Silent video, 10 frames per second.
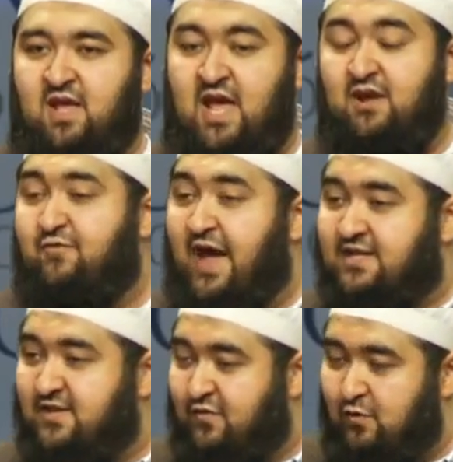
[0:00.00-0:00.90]
In
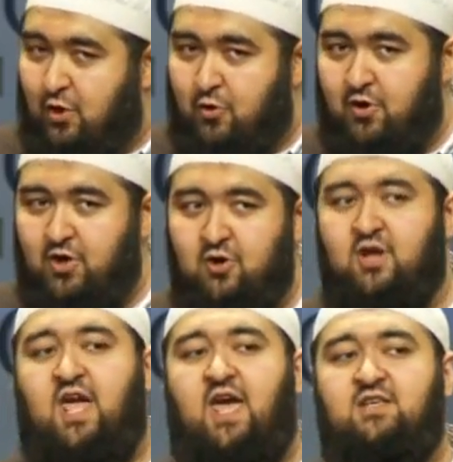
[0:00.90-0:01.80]
fact, if you lower your
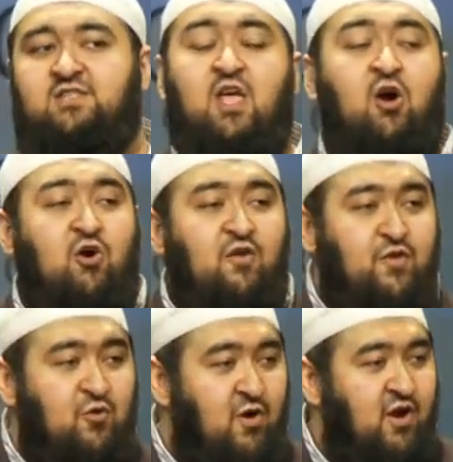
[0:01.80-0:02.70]
gaze or if
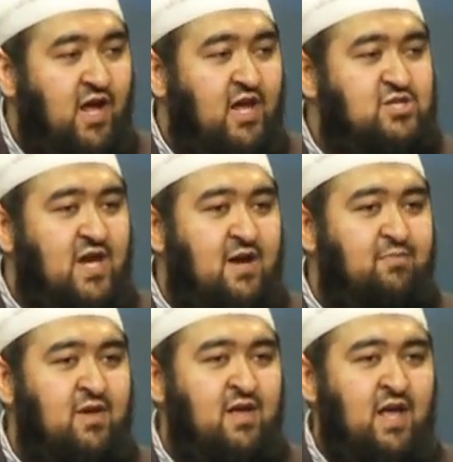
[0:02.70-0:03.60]
you wear a hijab,
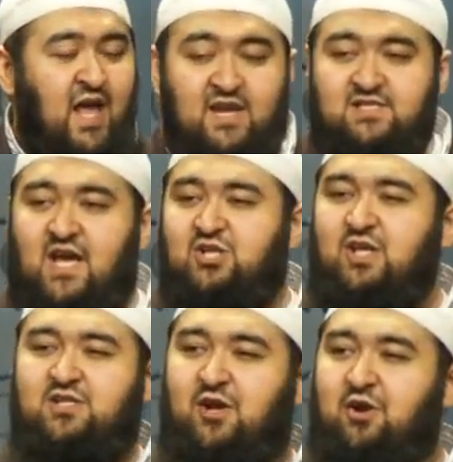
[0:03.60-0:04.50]
it is
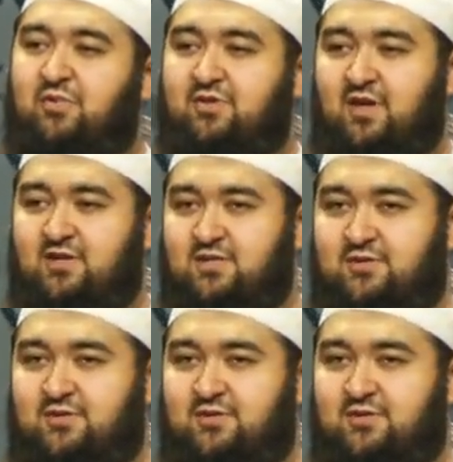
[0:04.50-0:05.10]
actually a terrible thing to